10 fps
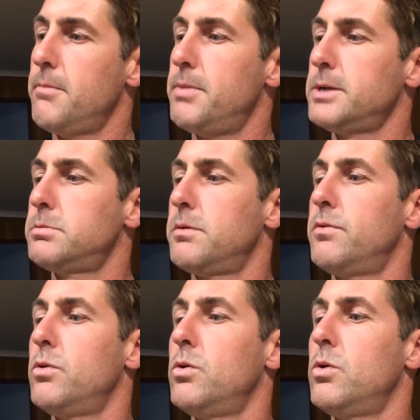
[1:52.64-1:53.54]
Best
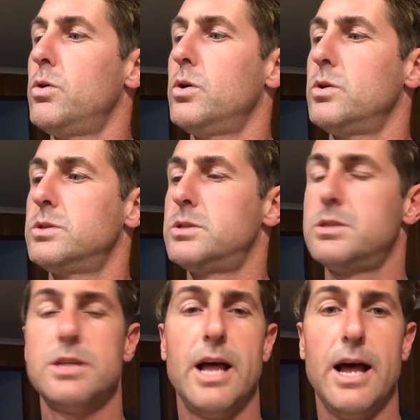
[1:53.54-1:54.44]
before
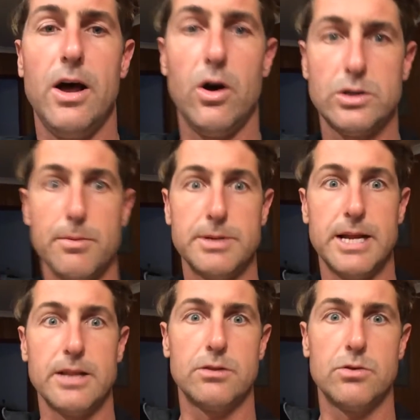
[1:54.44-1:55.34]
October
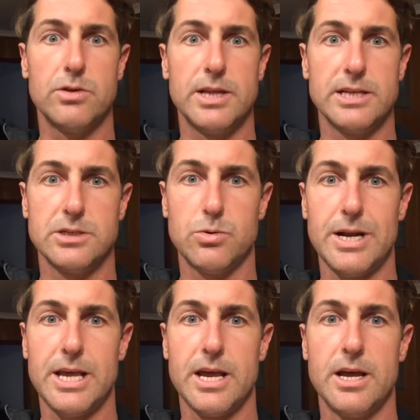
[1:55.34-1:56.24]
10,
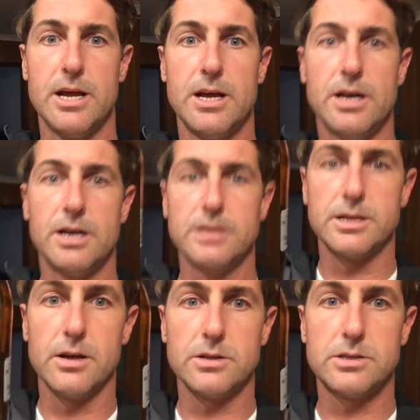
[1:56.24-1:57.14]
2020.
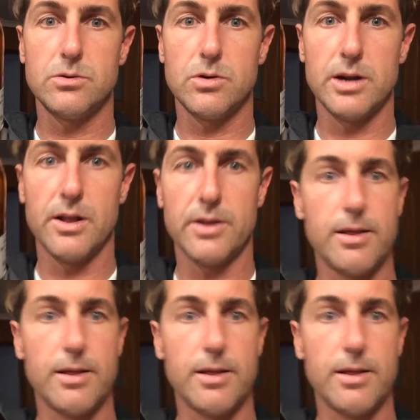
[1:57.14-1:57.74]
So it's still got another